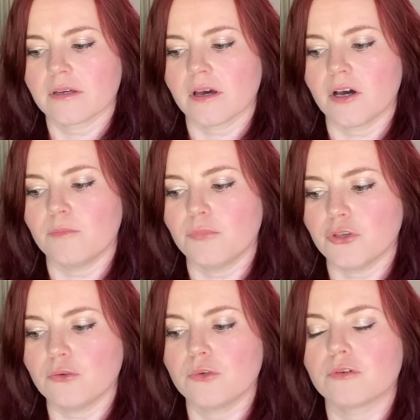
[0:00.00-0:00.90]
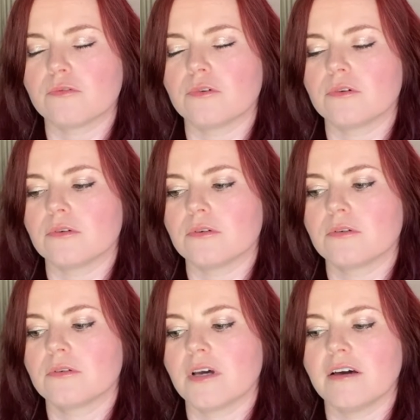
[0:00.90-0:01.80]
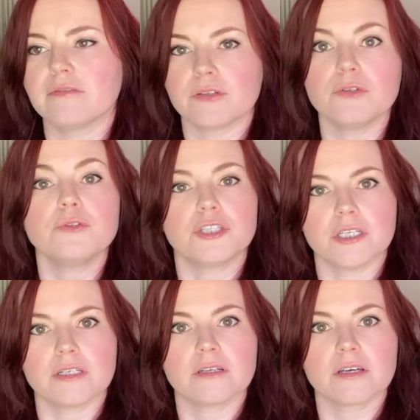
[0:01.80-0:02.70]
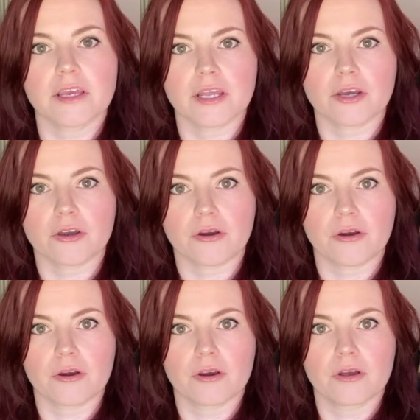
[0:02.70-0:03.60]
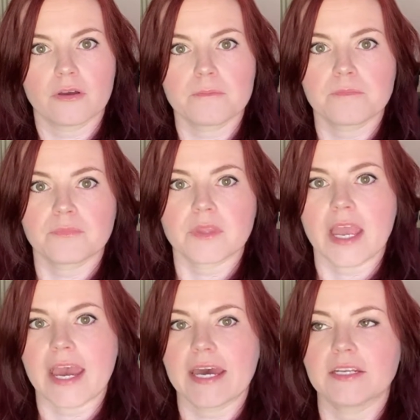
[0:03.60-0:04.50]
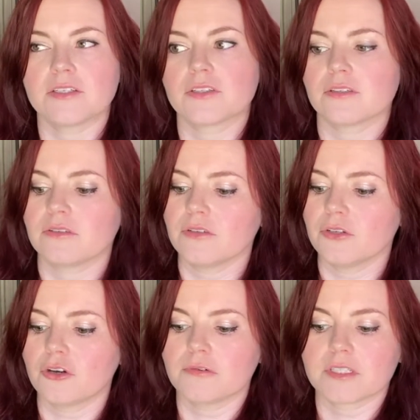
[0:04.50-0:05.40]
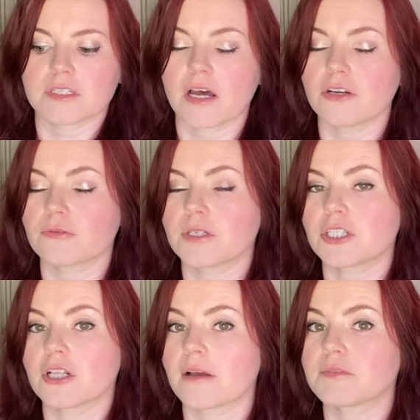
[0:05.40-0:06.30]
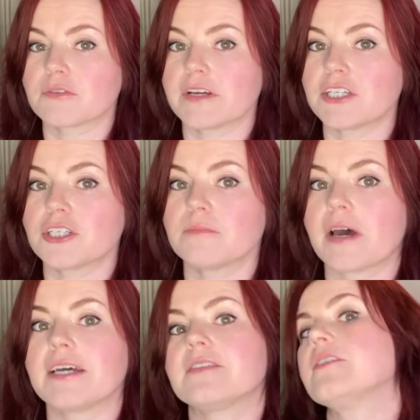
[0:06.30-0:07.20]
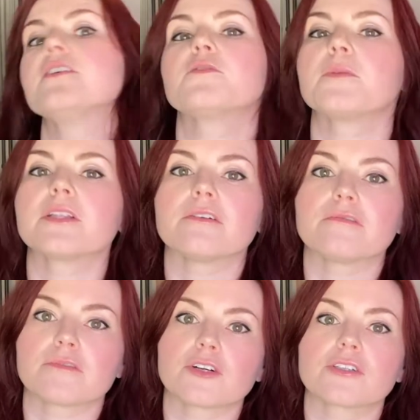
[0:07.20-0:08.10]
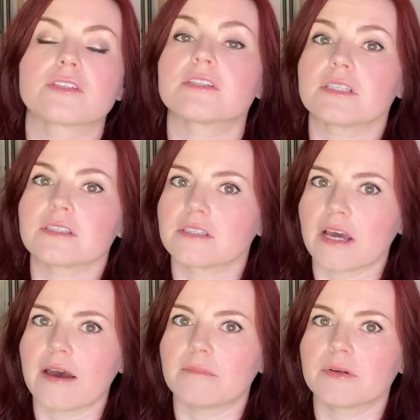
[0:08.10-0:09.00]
a beautiful evolution can occur. And you know, it's not an original observation, Pisces, but the first step